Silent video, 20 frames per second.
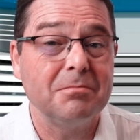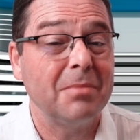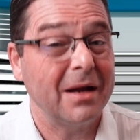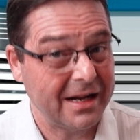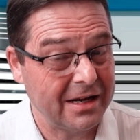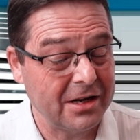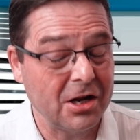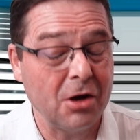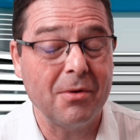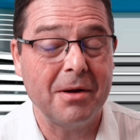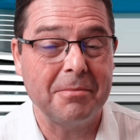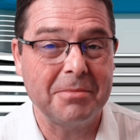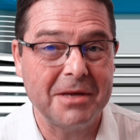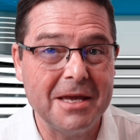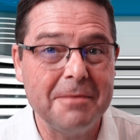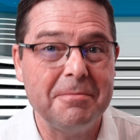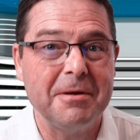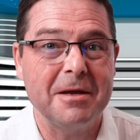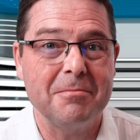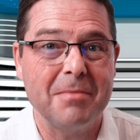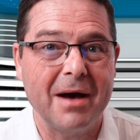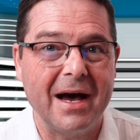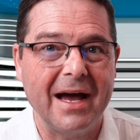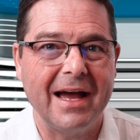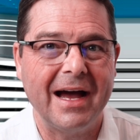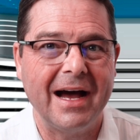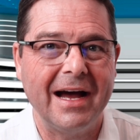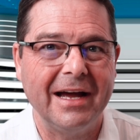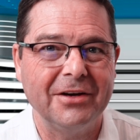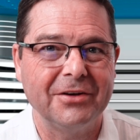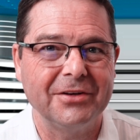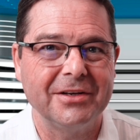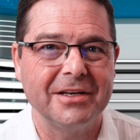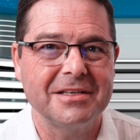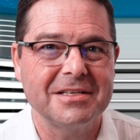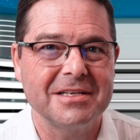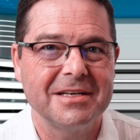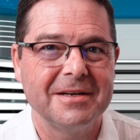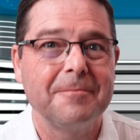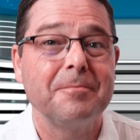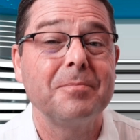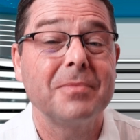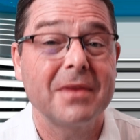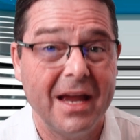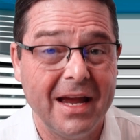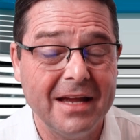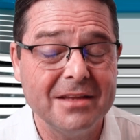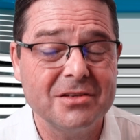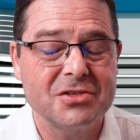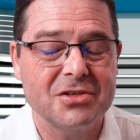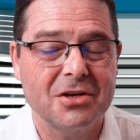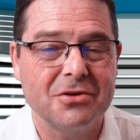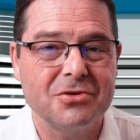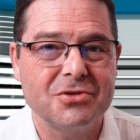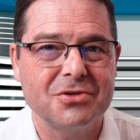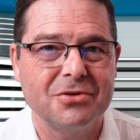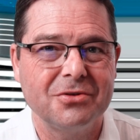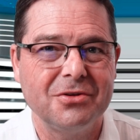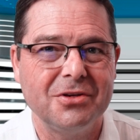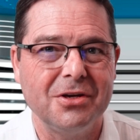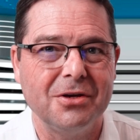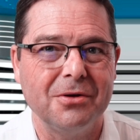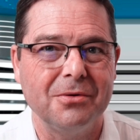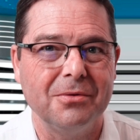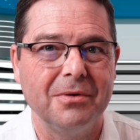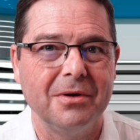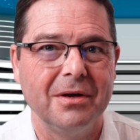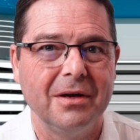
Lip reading: but I know I'm keeping my eye on it. And so should you.